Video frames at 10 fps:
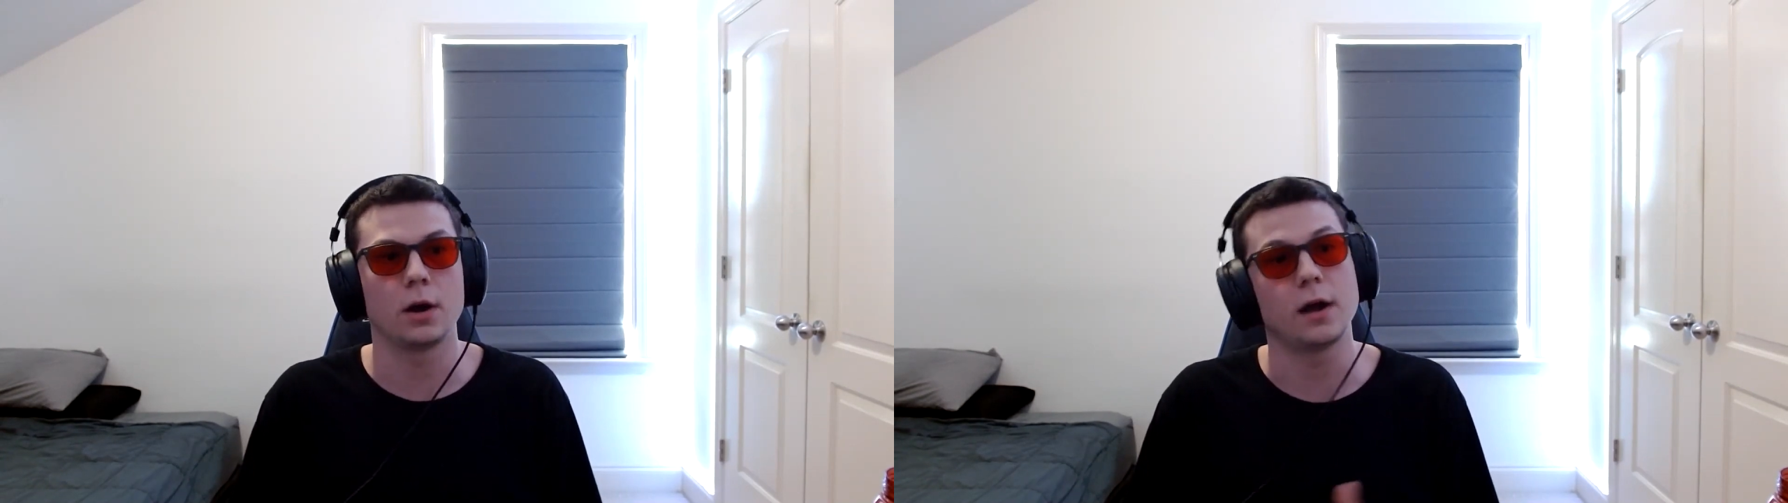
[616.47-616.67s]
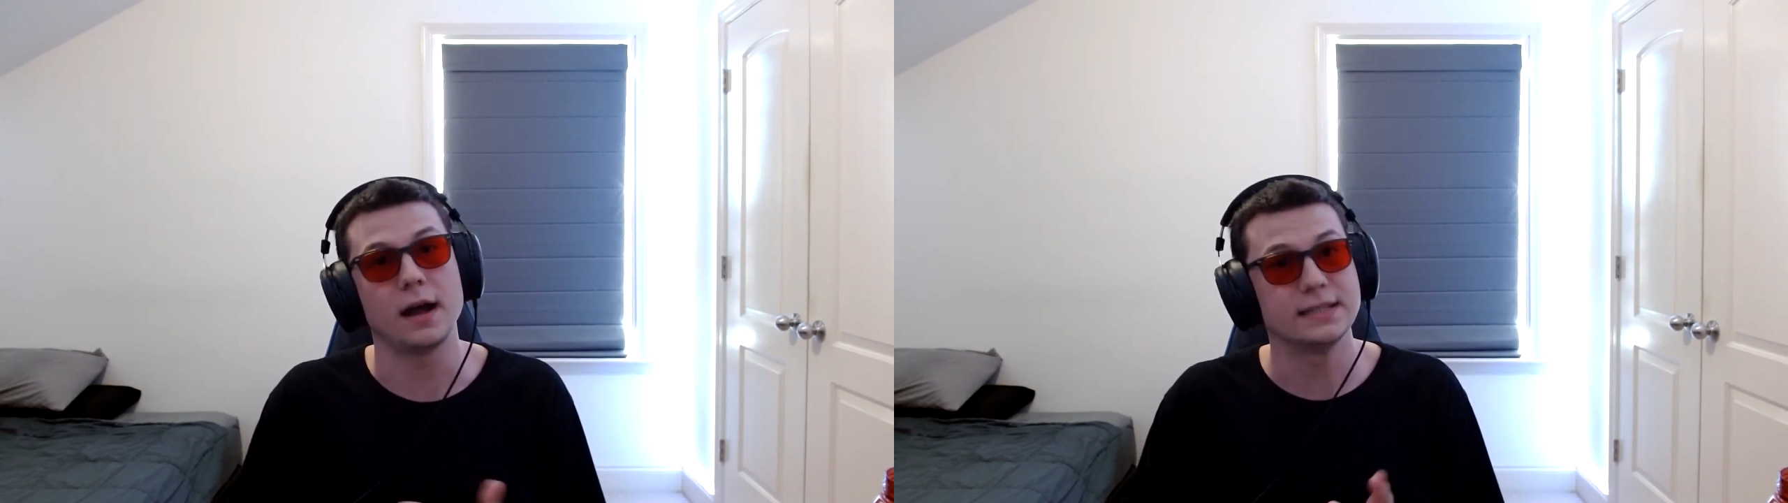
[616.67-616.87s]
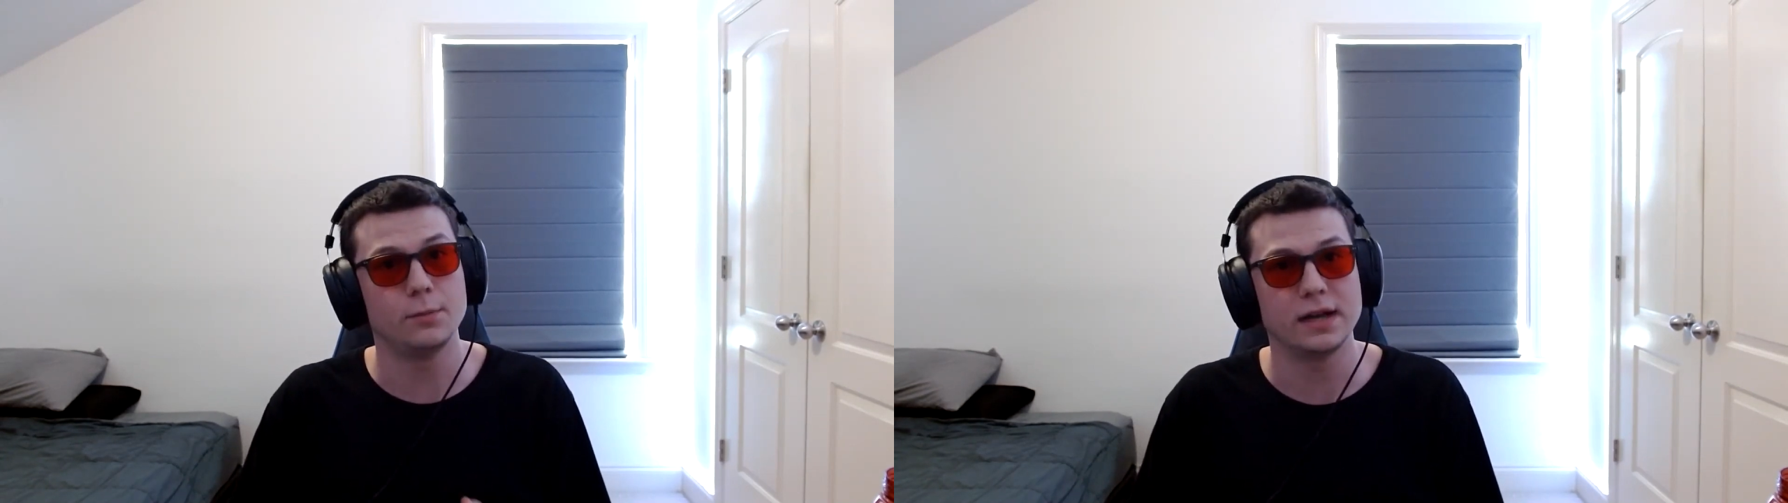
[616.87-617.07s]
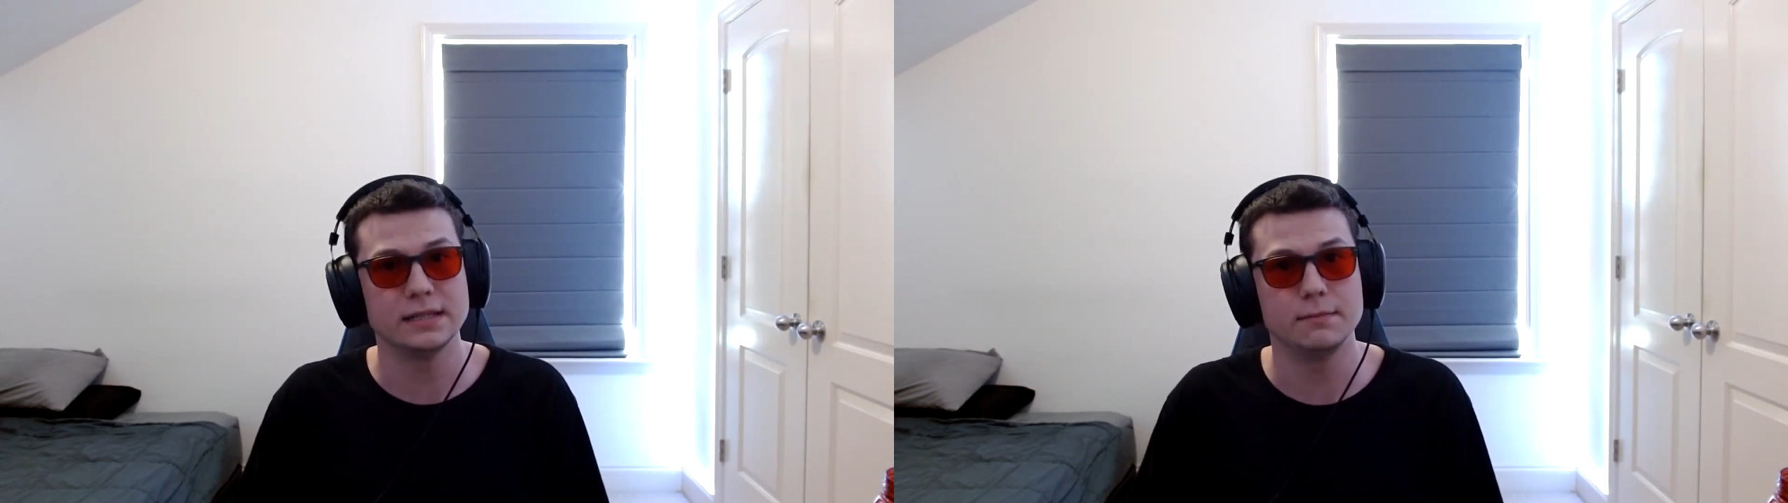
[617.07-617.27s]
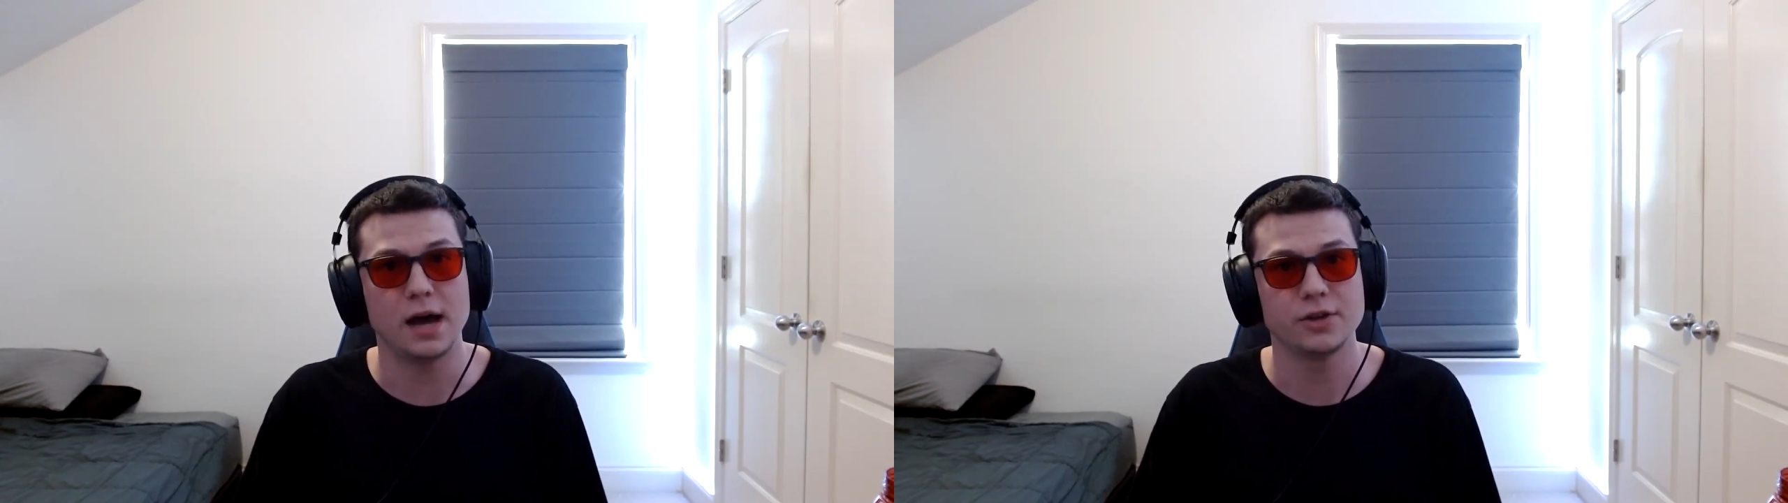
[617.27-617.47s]
are
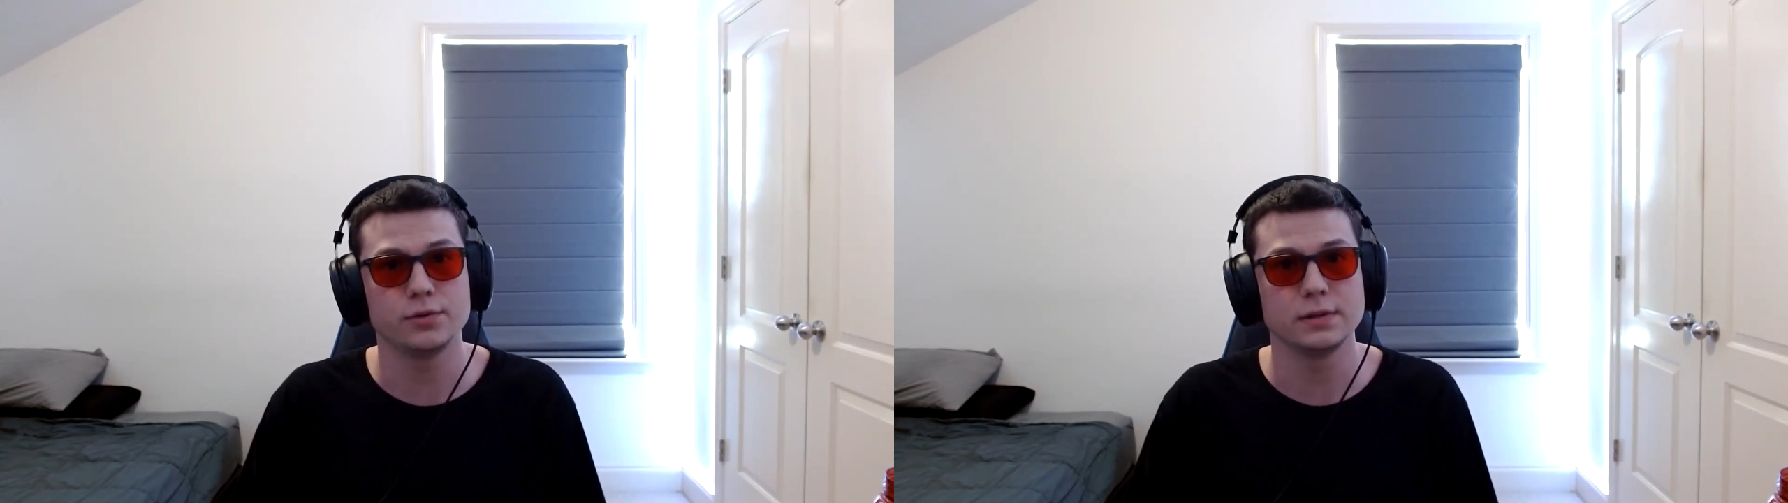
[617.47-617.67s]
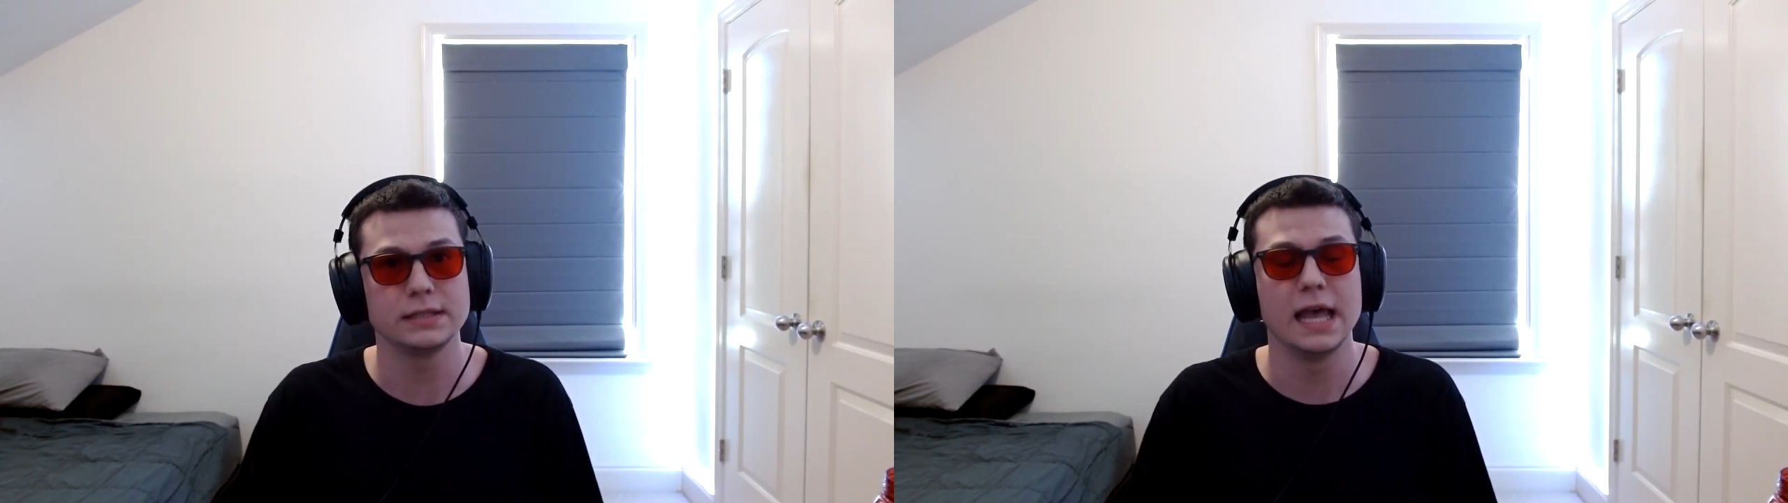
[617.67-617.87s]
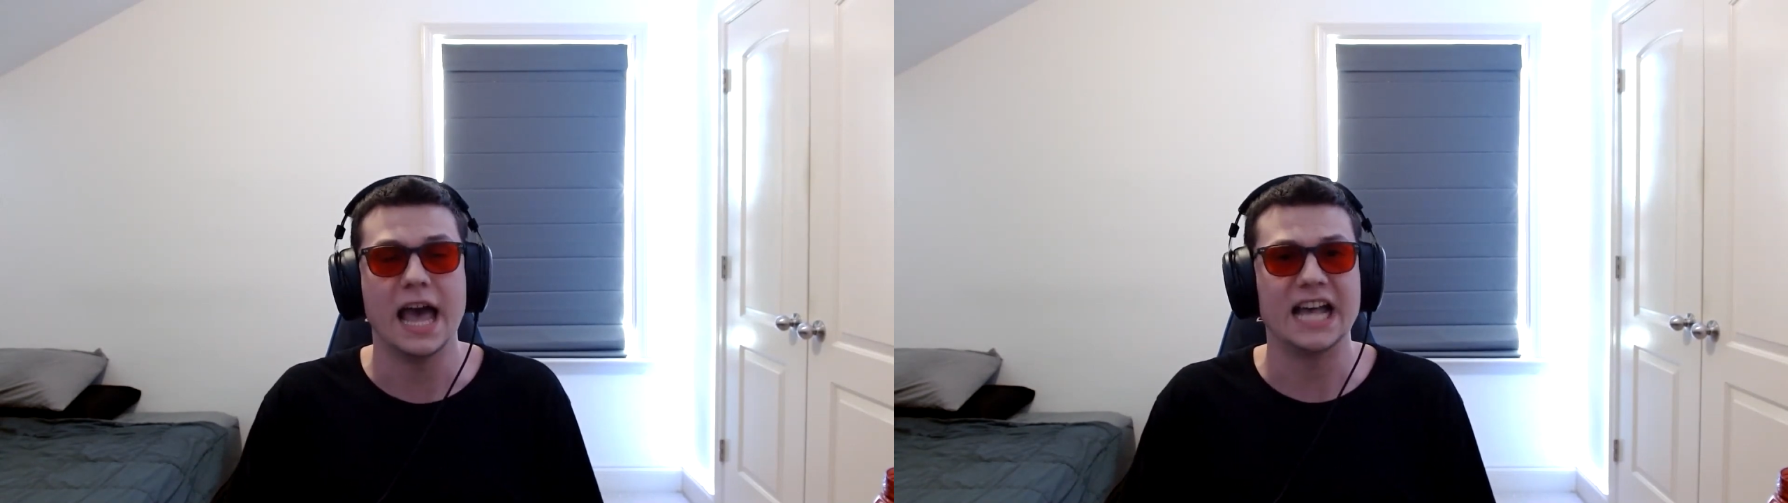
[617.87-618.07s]
CosmWasm modules,